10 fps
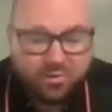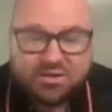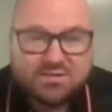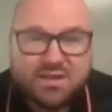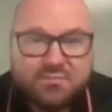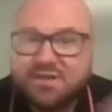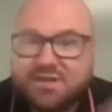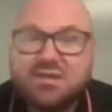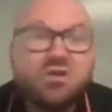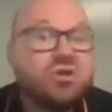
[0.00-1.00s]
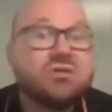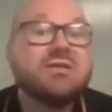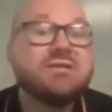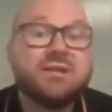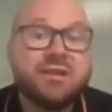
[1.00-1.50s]
to the same place. They're just
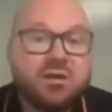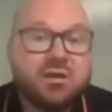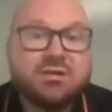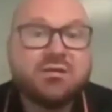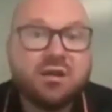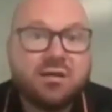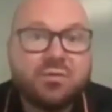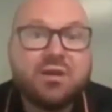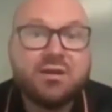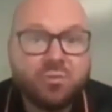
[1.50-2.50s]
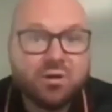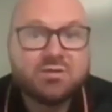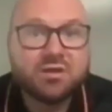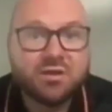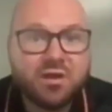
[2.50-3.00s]
not sitting there because they're not reading where
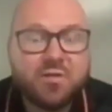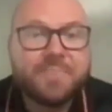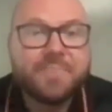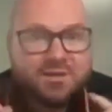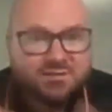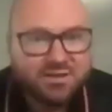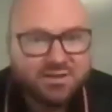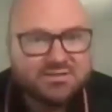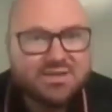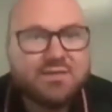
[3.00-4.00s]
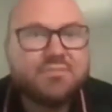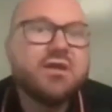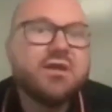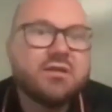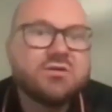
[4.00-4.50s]
it's going to go. So that's the same
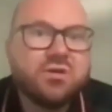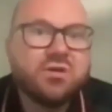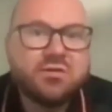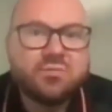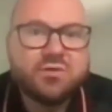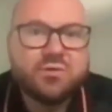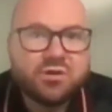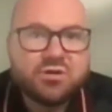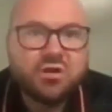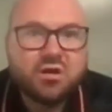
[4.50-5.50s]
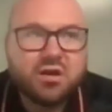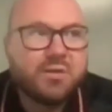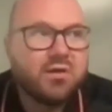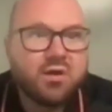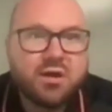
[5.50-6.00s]
thing that's going in with what you're talking
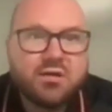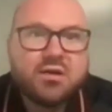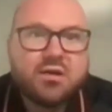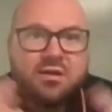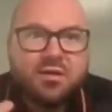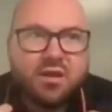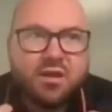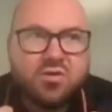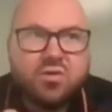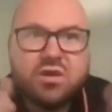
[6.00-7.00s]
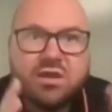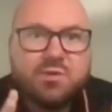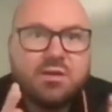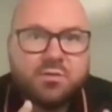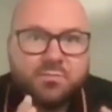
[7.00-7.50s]
about, right? Like, you need to
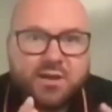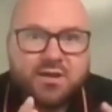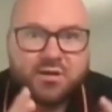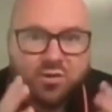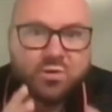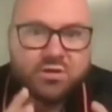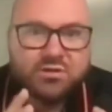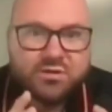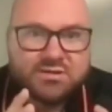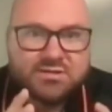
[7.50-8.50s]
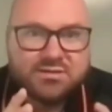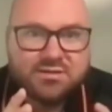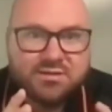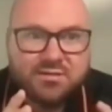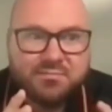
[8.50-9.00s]
be prepared. You want to do this?
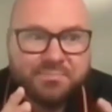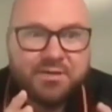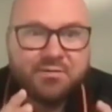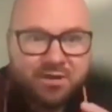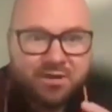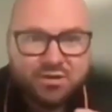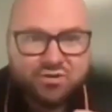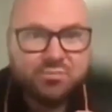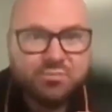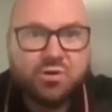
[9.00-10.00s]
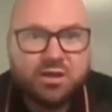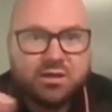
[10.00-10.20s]
Be ready to jump quick.